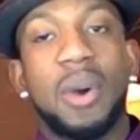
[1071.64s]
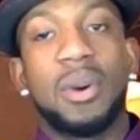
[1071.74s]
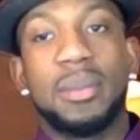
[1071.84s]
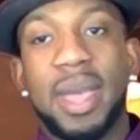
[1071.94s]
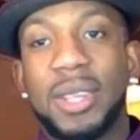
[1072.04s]
want
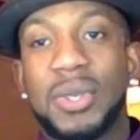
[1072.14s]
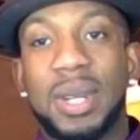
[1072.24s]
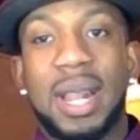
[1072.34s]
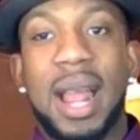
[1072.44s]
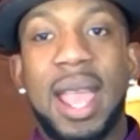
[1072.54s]
to make sure
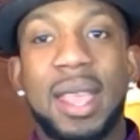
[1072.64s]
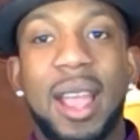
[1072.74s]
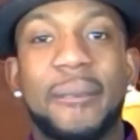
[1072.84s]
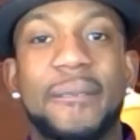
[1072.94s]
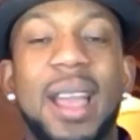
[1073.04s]
that
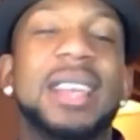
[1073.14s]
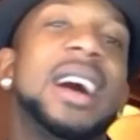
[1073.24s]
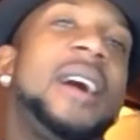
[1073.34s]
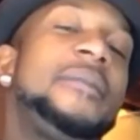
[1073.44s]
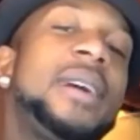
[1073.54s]

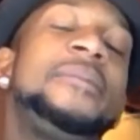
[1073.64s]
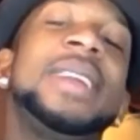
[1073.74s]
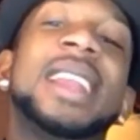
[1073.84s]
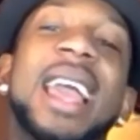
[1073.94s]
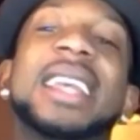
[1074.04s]
I
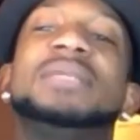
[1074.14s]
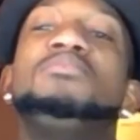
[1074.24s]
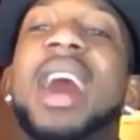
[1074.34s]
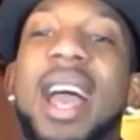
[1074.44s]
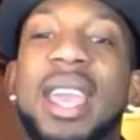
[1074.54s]
feel like it's
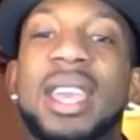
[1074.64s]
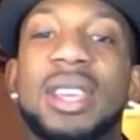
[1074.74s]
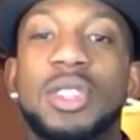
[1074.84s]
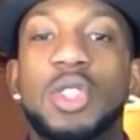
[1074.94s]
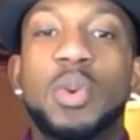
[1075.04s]
my
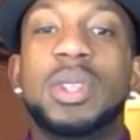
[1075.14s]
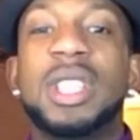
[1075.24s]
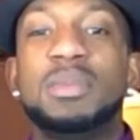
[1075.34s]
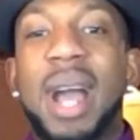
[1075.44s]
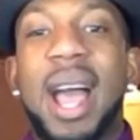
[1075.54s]
duty, it's
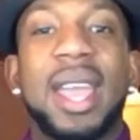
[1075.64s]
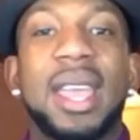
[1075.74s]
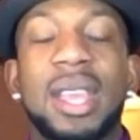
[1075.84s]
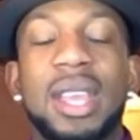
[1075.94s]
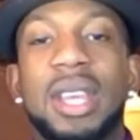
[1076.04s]
my